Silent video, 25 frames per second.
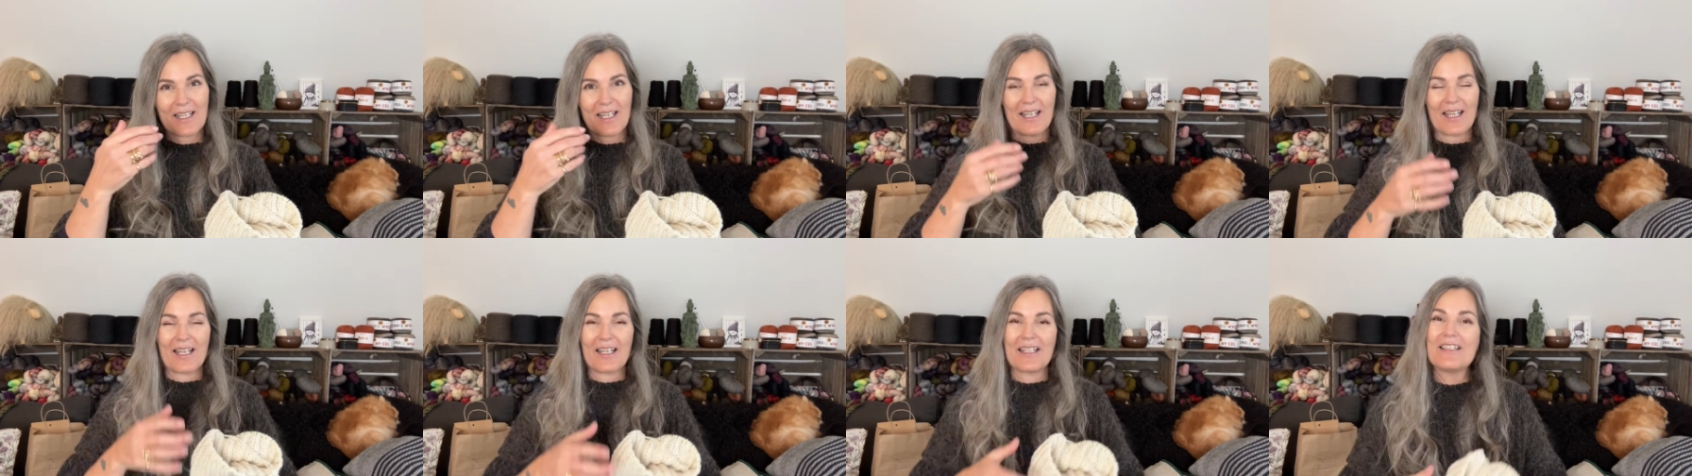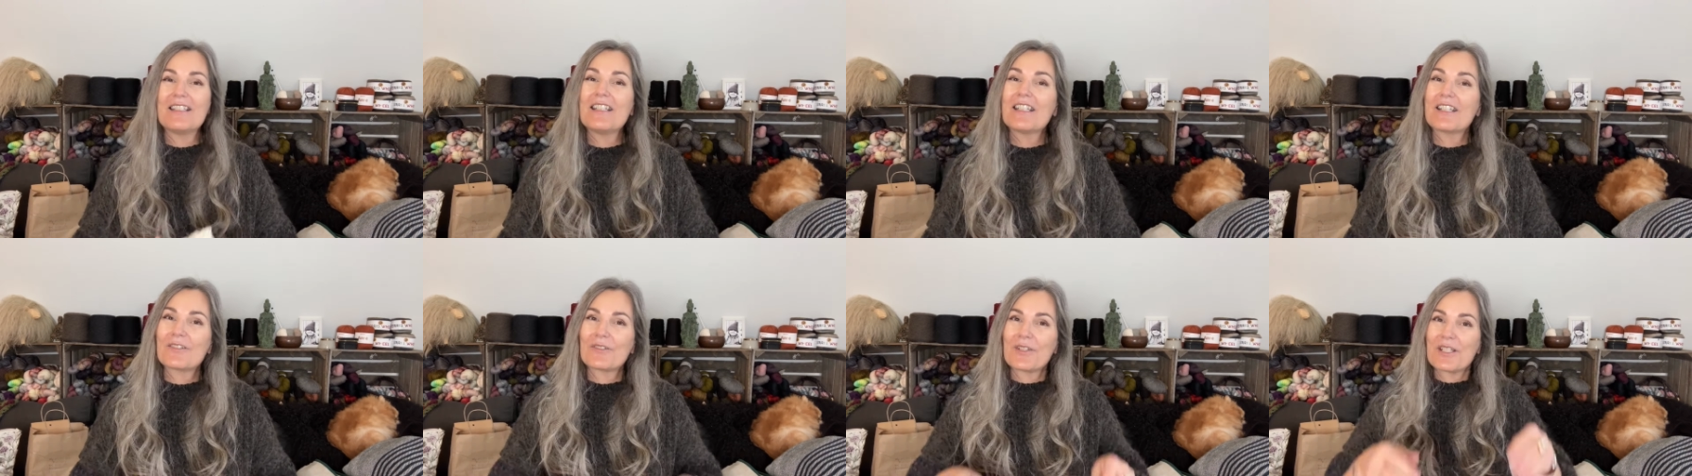uh,
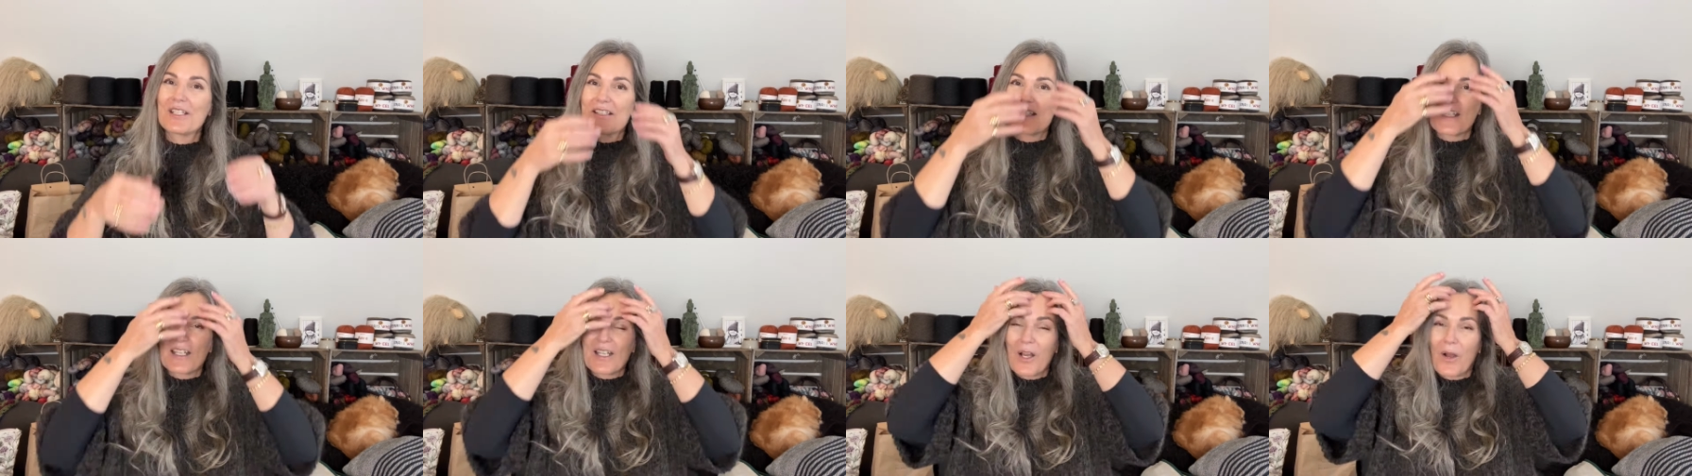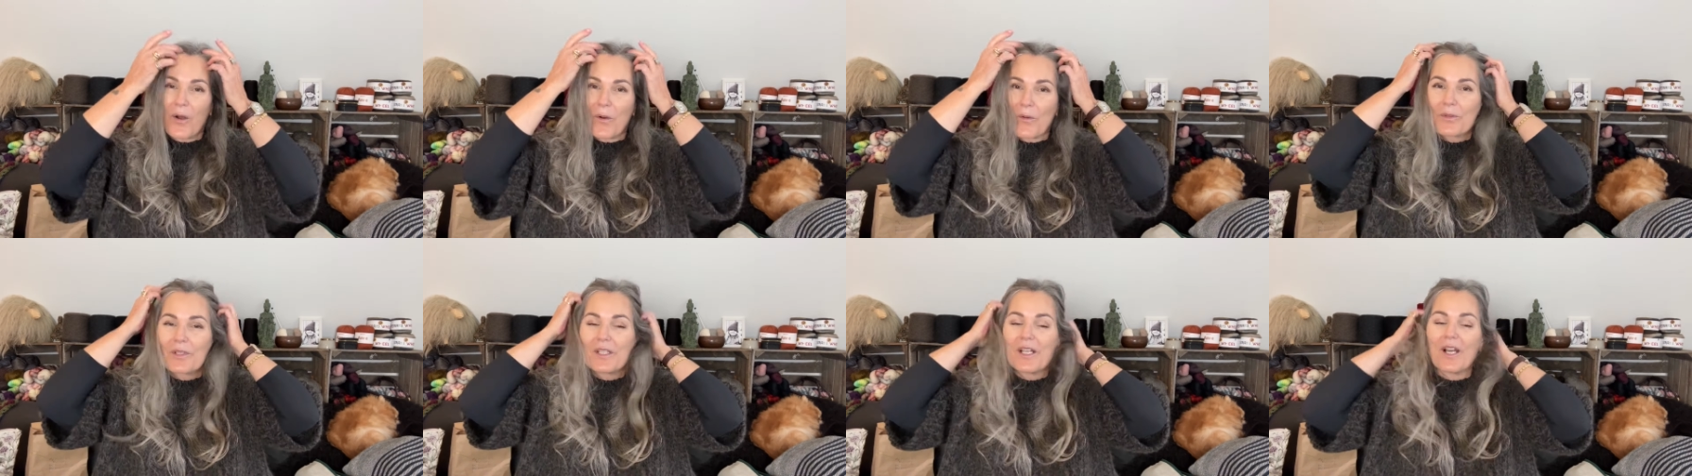decreasing
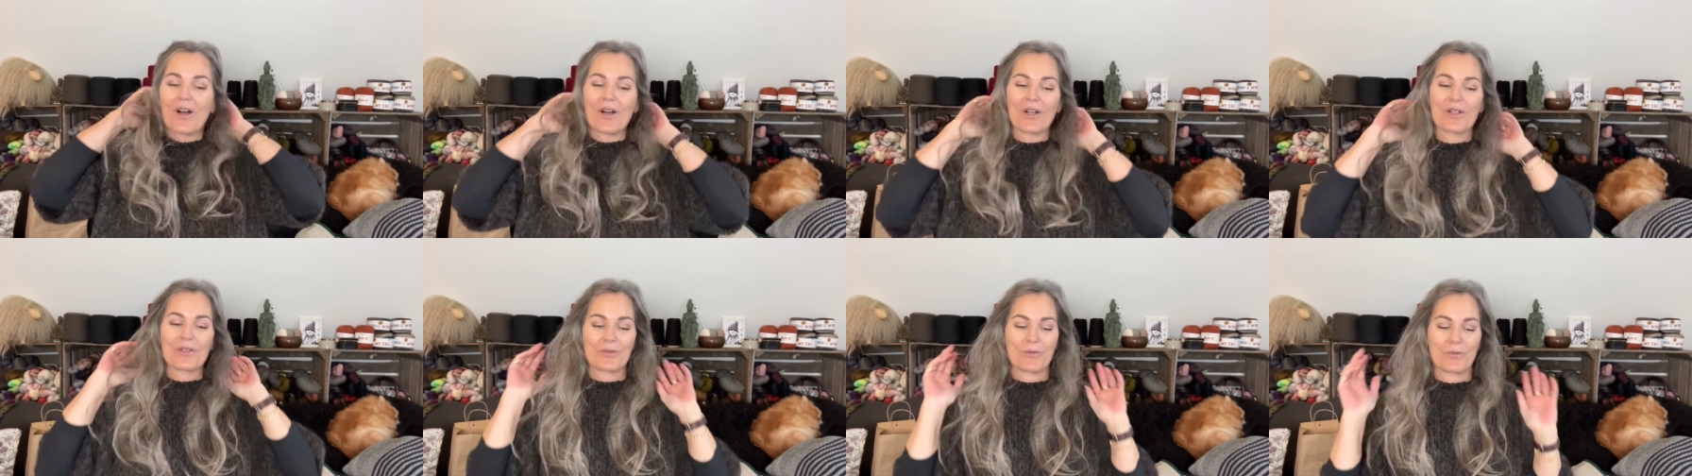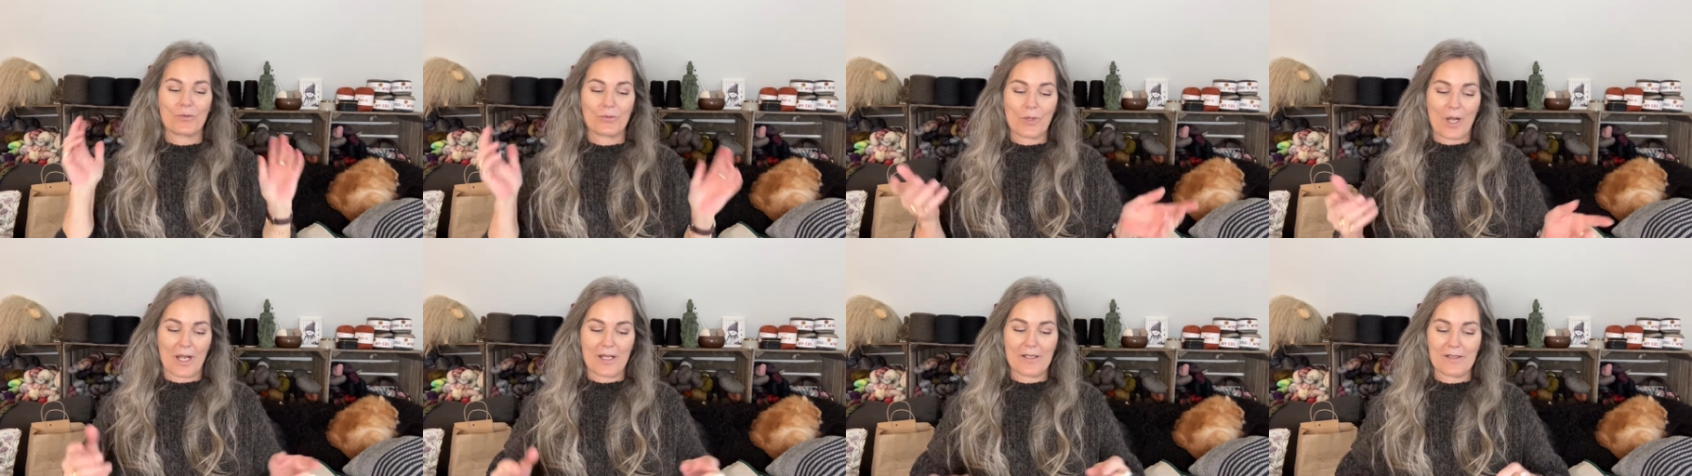only on
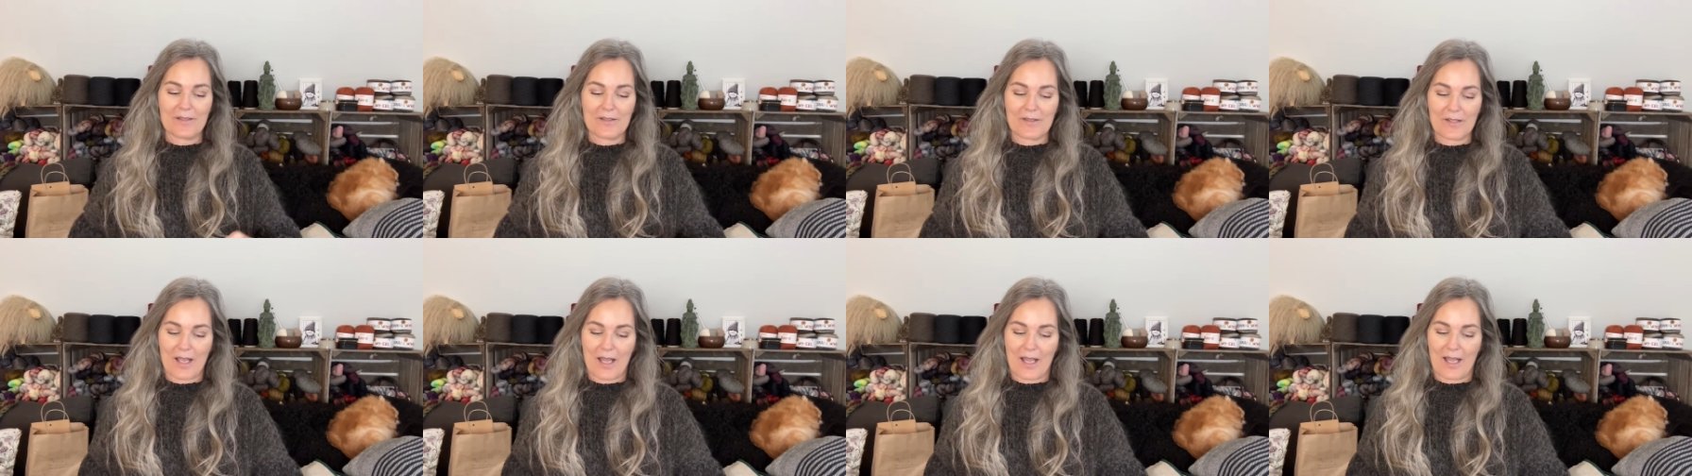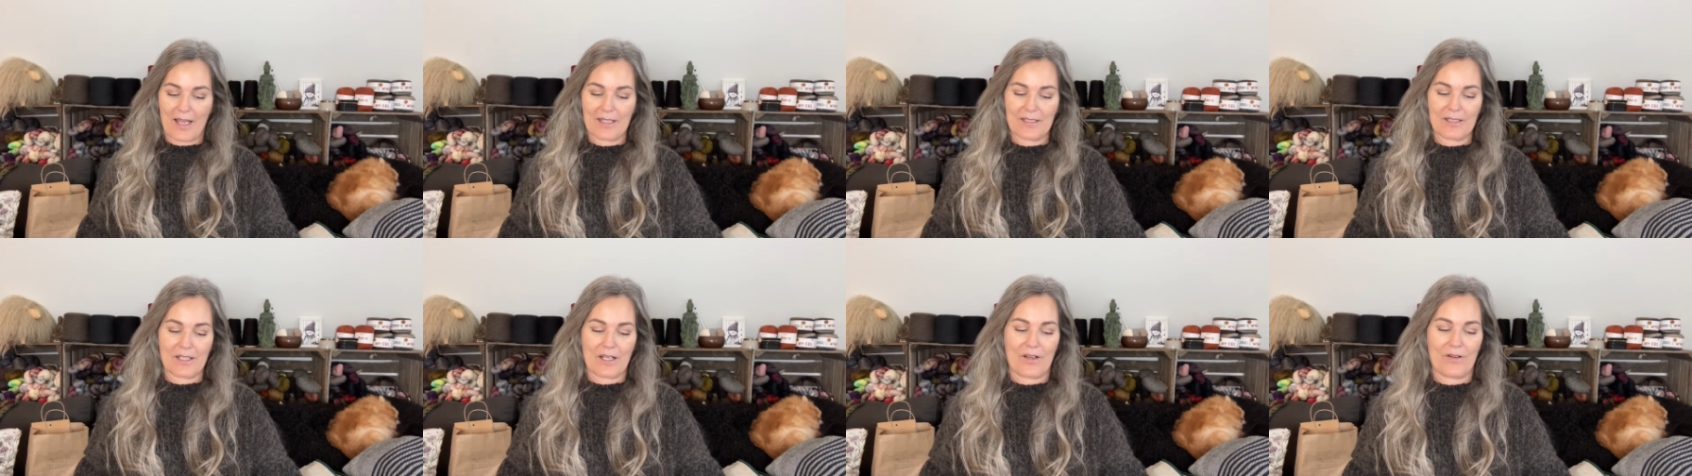one
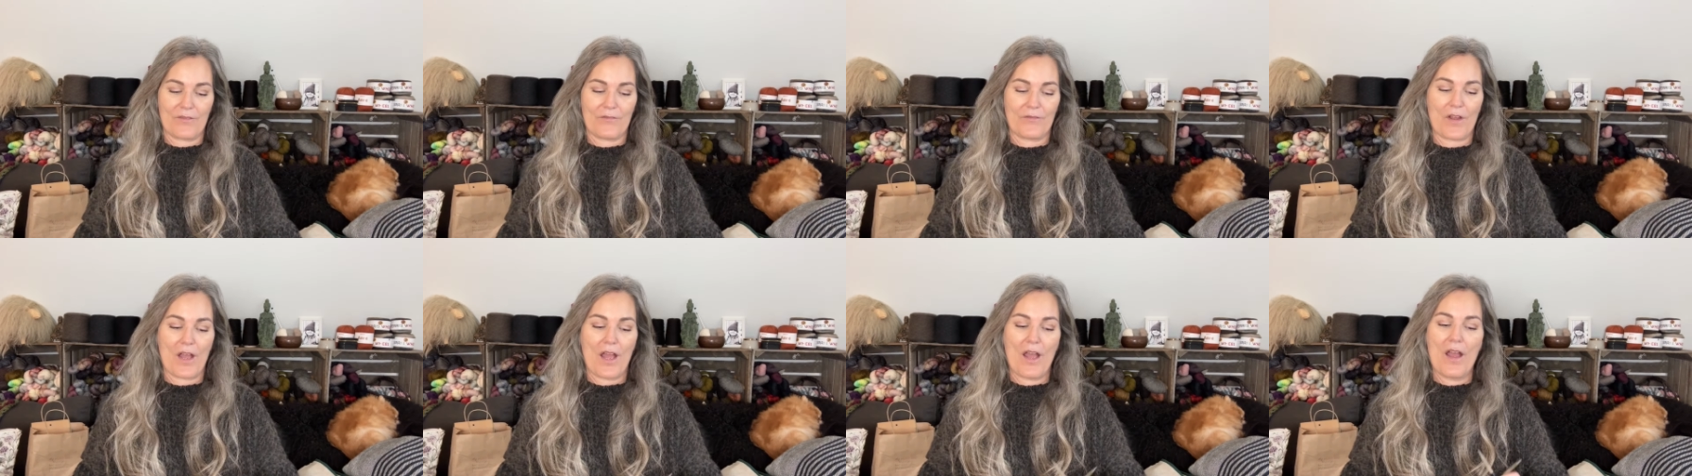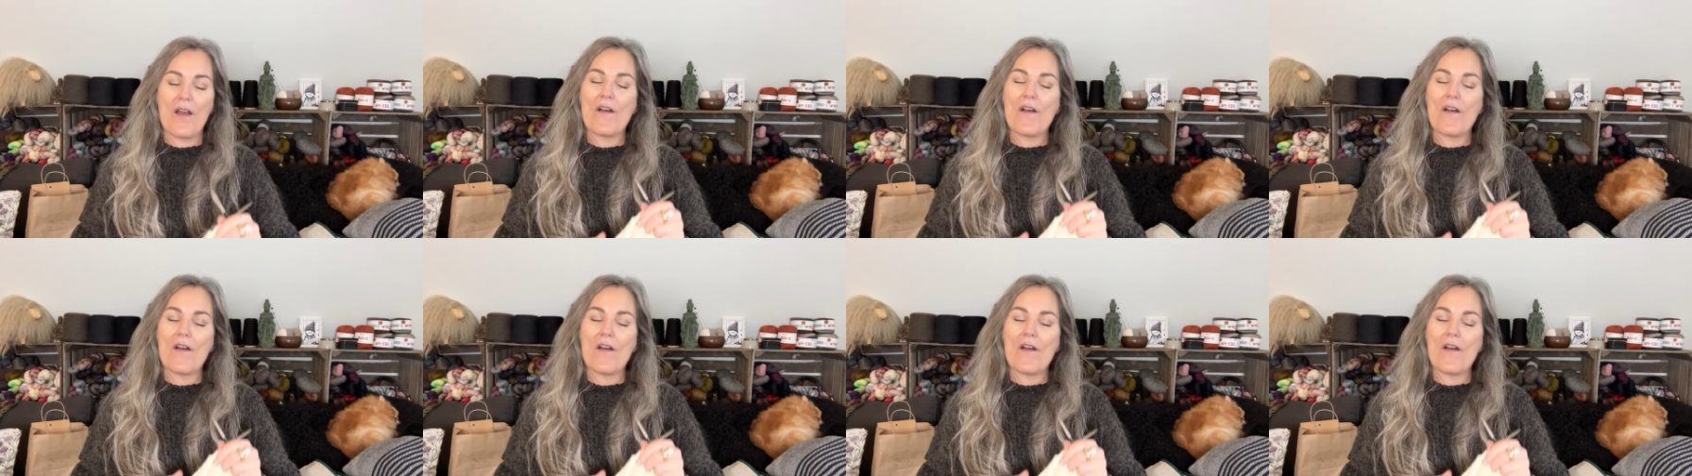side of